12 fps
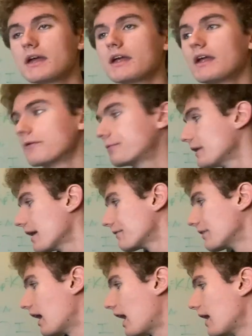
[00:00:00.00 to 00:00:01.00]
If we have
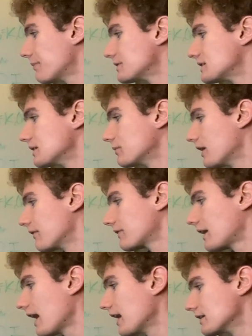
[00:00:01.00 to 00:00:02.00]
the opposite, we have
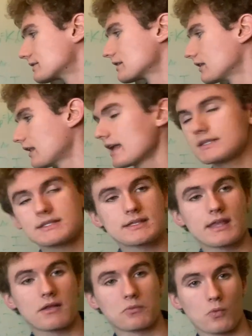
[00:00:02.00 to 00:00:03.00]
K is less
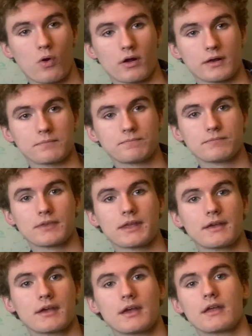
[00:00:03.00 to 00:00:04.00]
than 1,
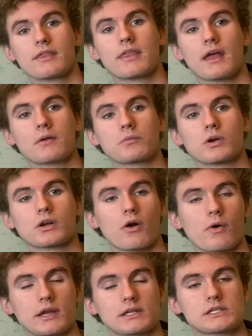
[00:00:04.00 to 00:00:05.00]
then we're
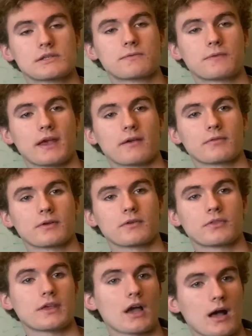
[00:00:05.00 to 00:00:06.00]
going to favor
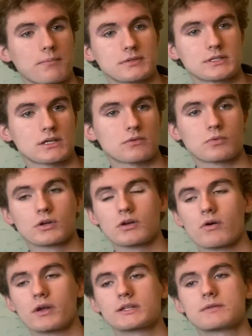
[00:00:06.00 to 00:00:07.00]
the opposite. We're
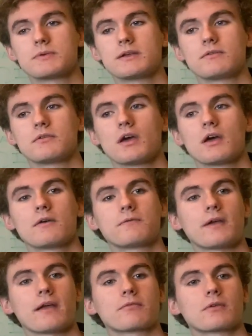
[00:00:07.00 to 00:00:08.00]
going to be
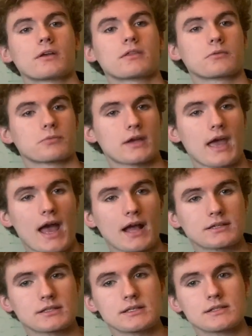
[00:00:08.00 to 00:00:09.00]
favoring the
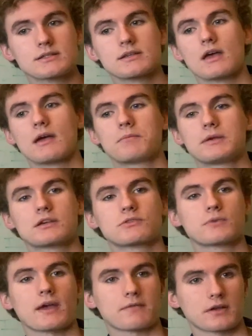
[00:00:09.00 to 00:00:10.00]
reactants
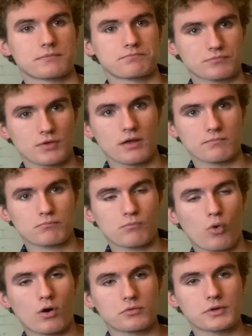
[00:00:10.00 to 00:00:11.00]
because we have
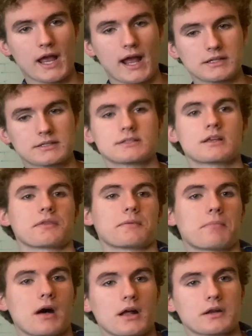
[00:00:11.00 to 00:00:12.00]
more reactants on the
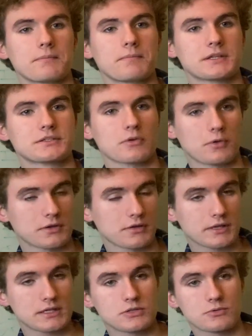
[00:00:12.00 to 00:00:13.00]
bottom. It's going to
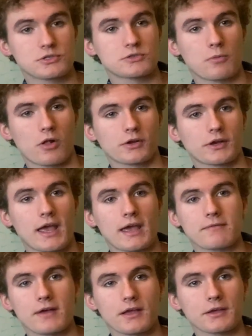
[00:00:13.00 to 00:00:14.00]
lead to a smaller
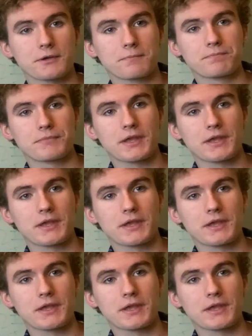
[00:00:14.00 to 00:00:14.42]
K value.